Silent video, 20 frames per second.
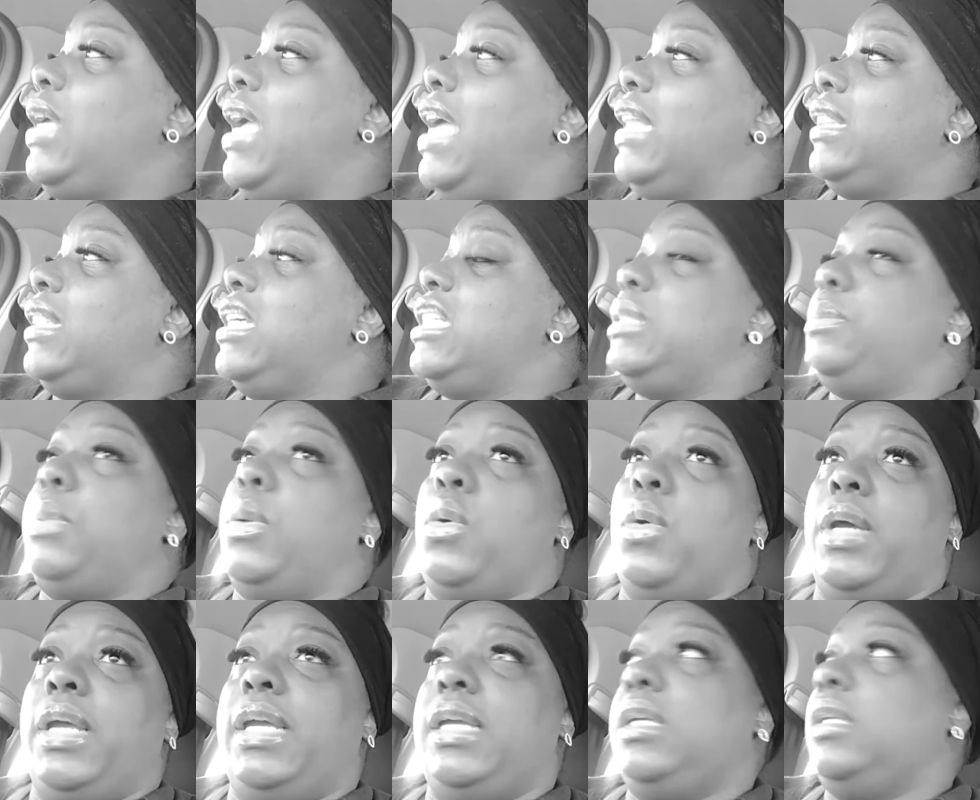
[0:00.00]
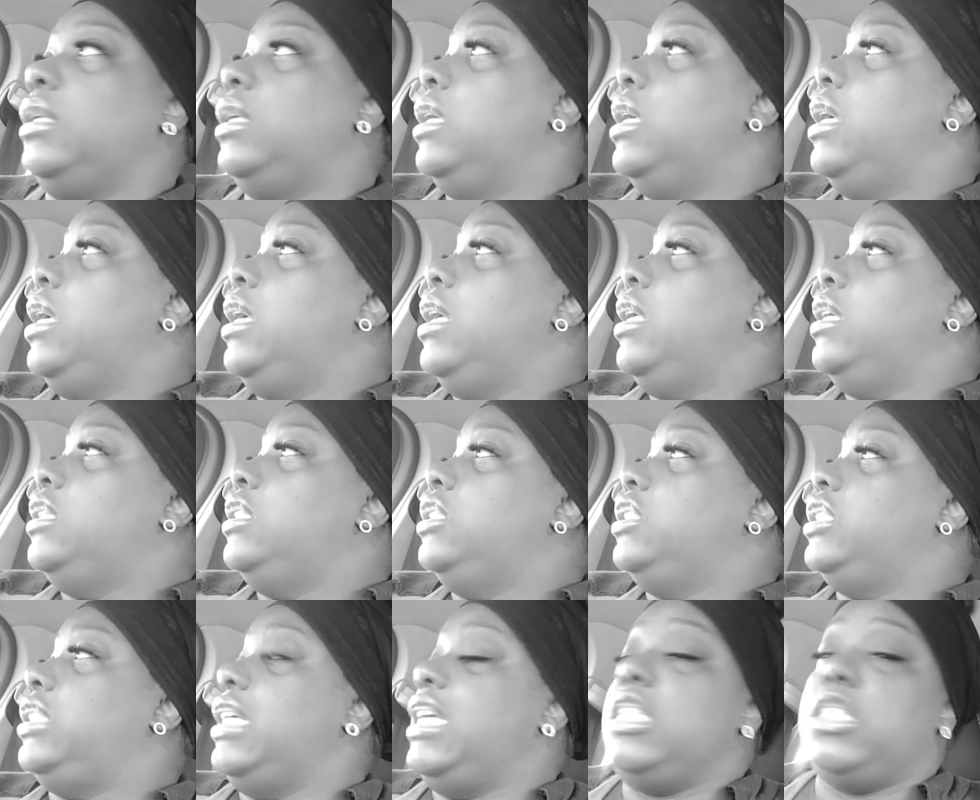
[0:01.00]
at this point
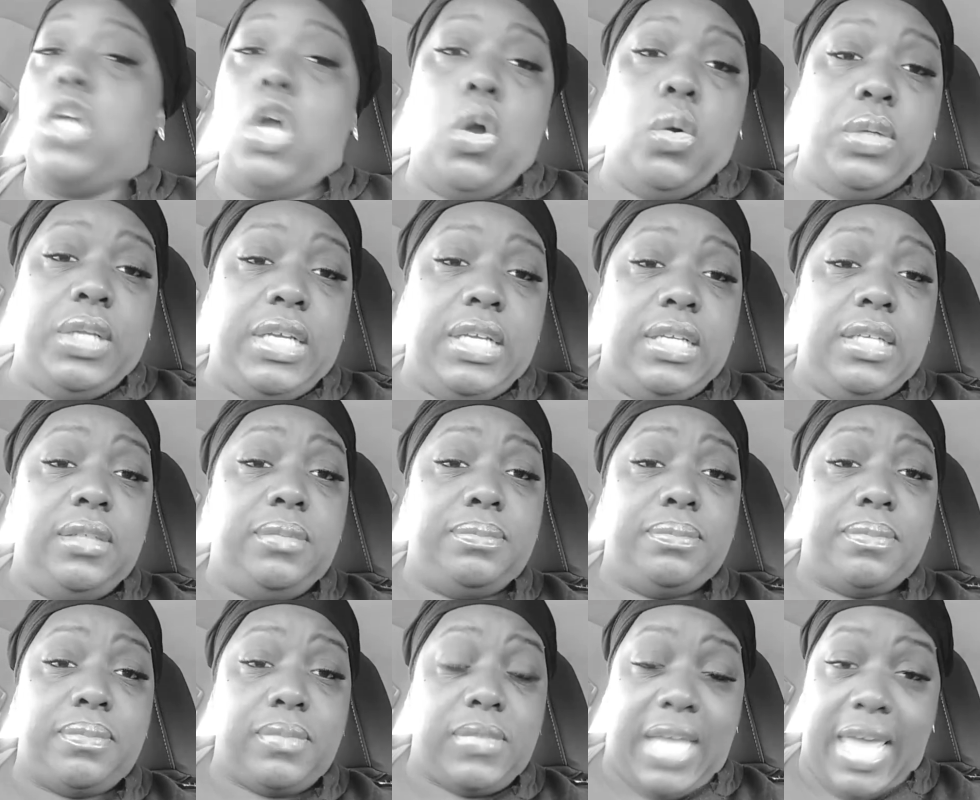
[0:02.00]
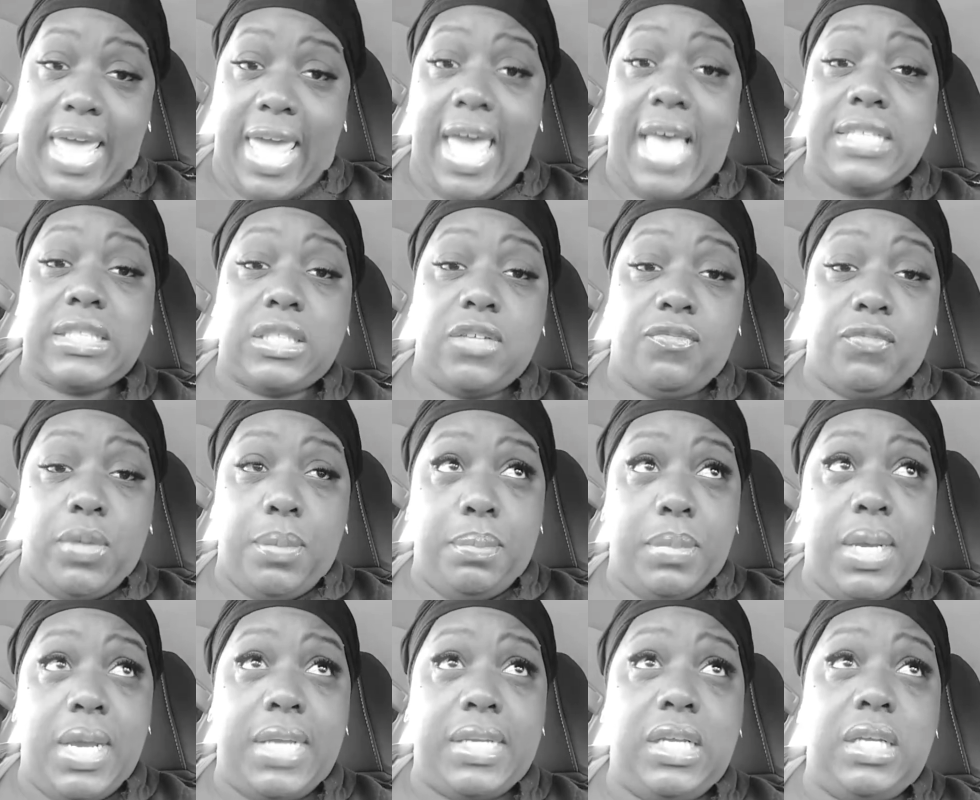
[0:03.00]
she's only asking for
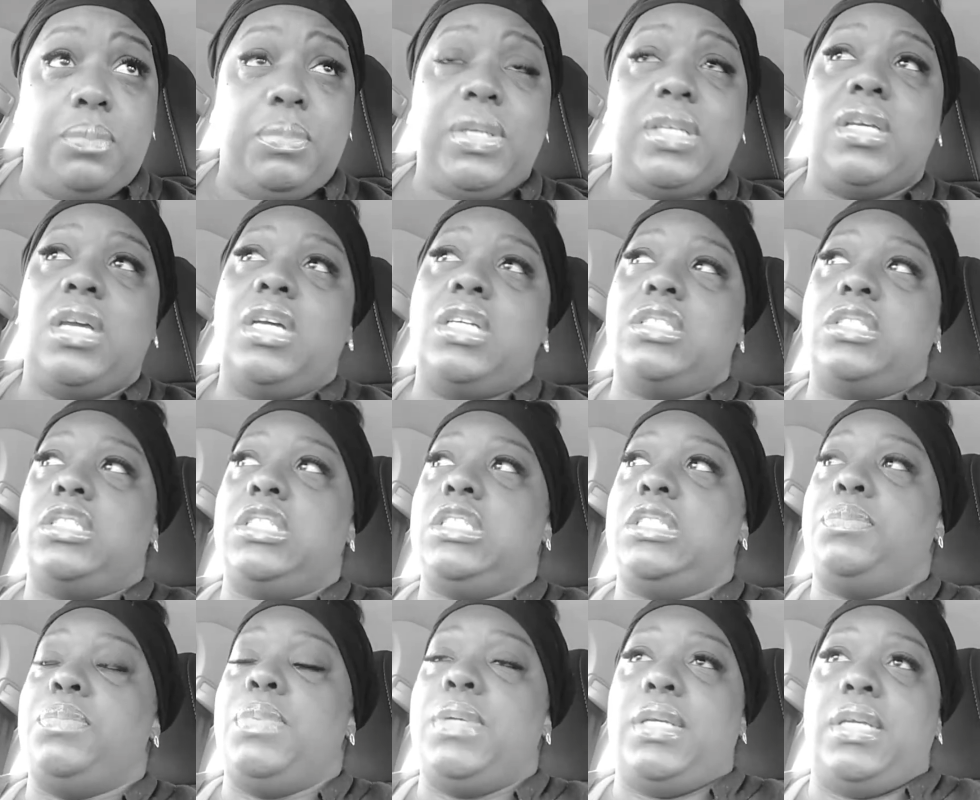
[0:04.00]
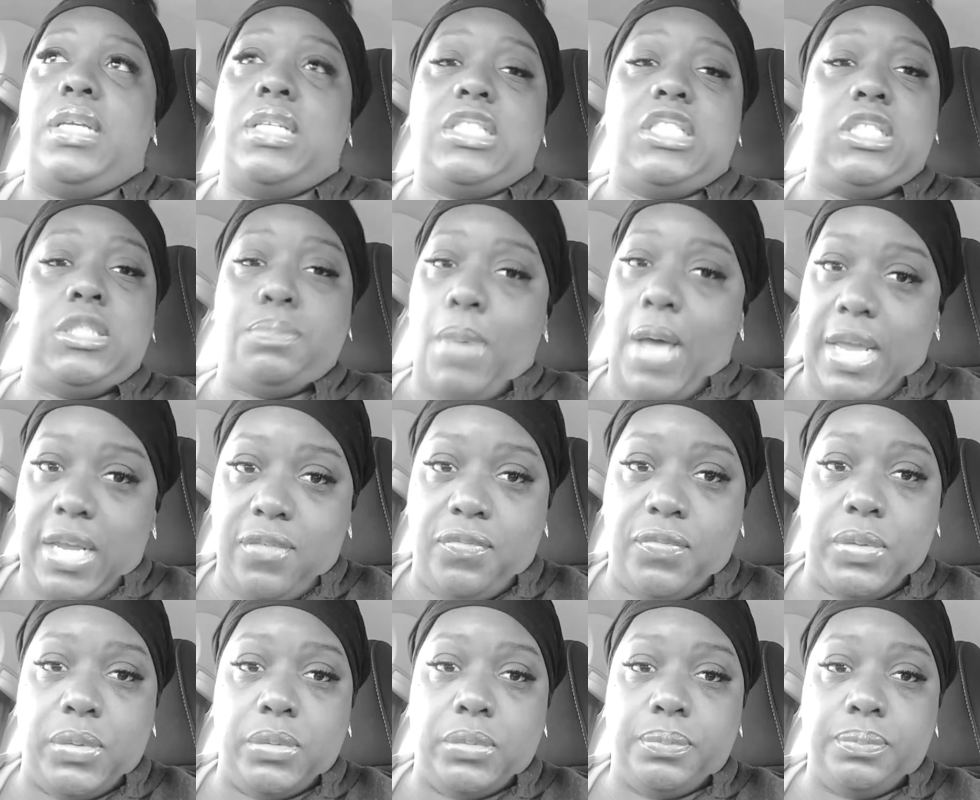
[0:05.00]
money because she's being
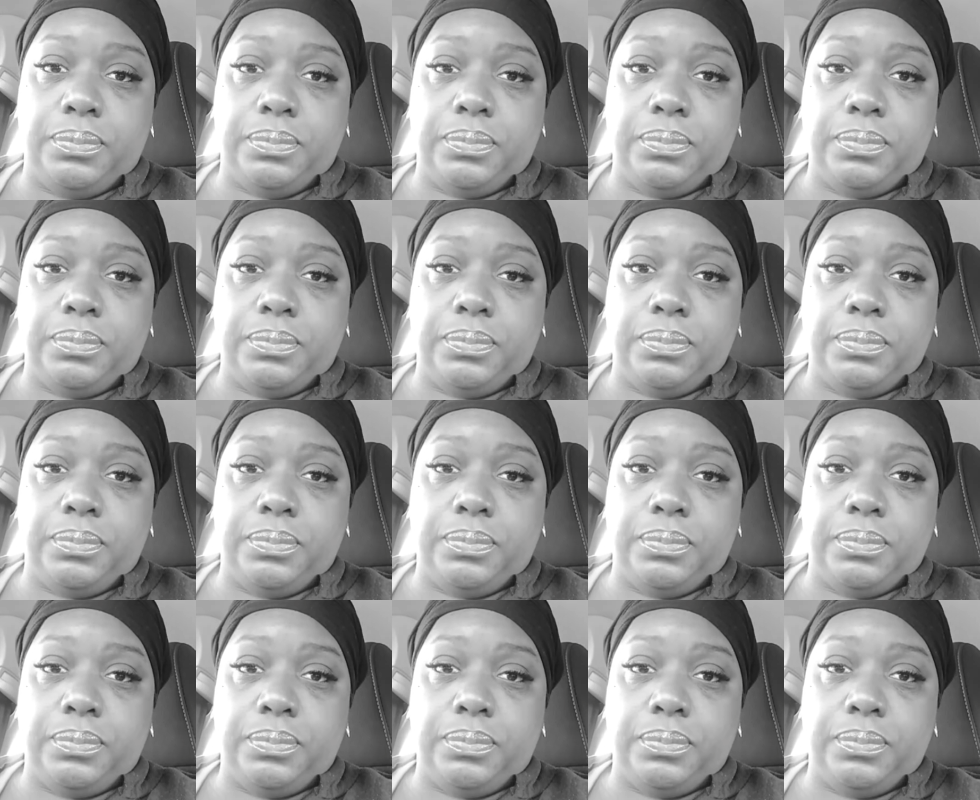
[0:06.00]
spiteful